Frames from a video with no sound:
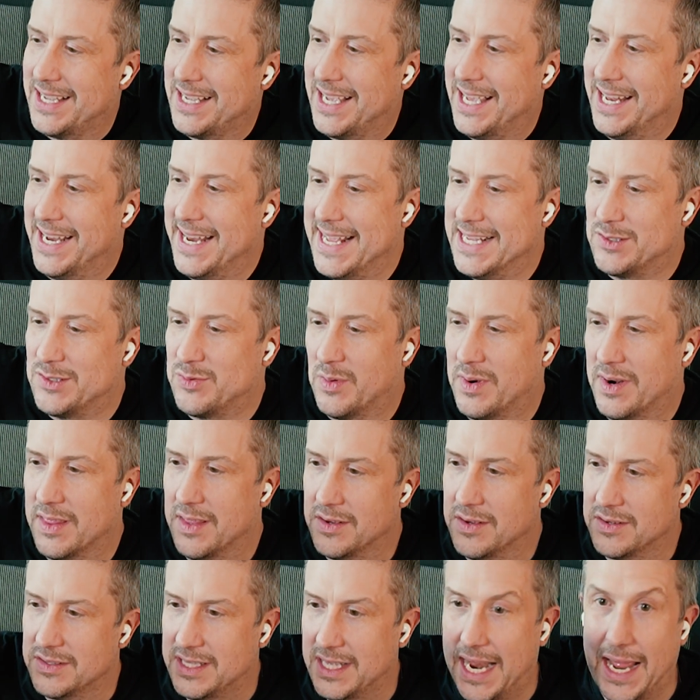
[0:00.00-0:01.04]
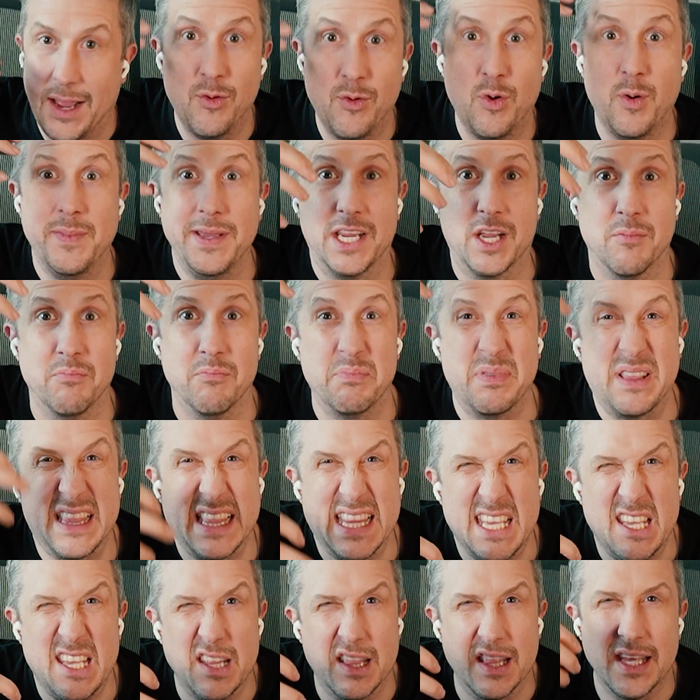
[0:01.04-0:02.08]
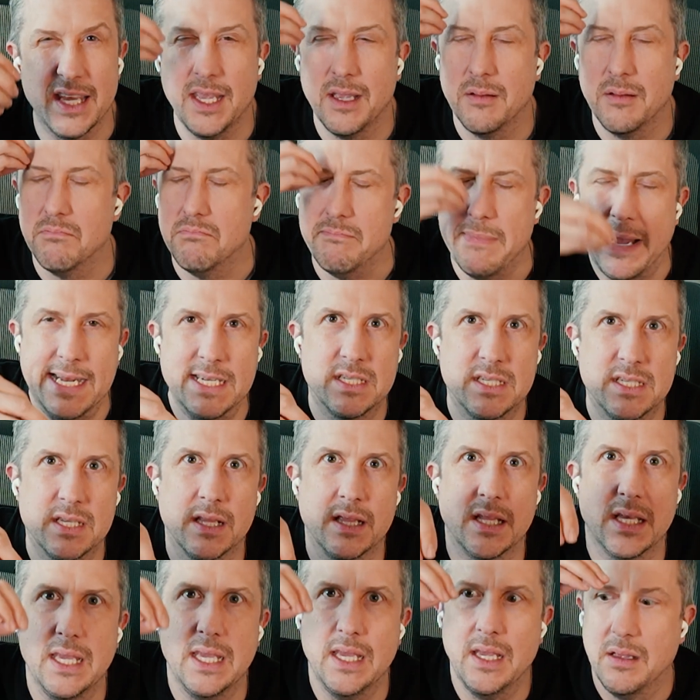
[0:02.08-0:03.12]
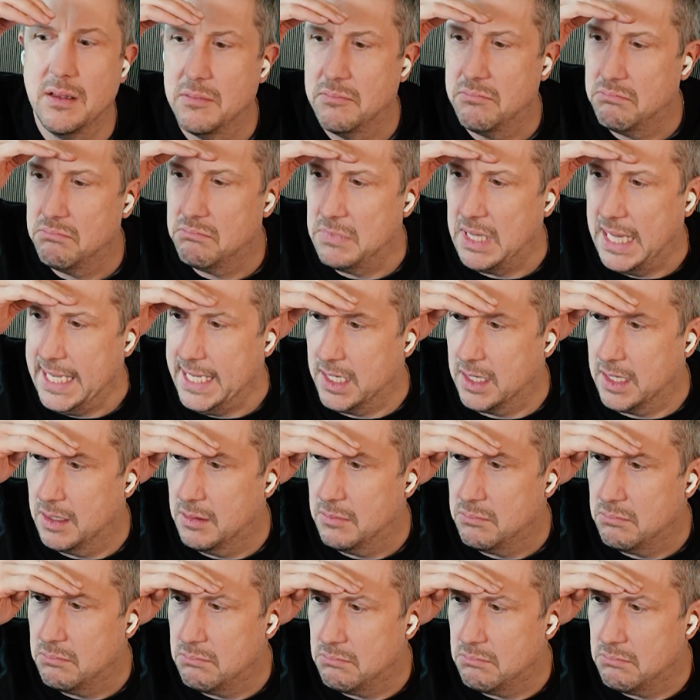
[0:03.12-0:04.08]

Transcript: and it's one of those that I will be completely mentally like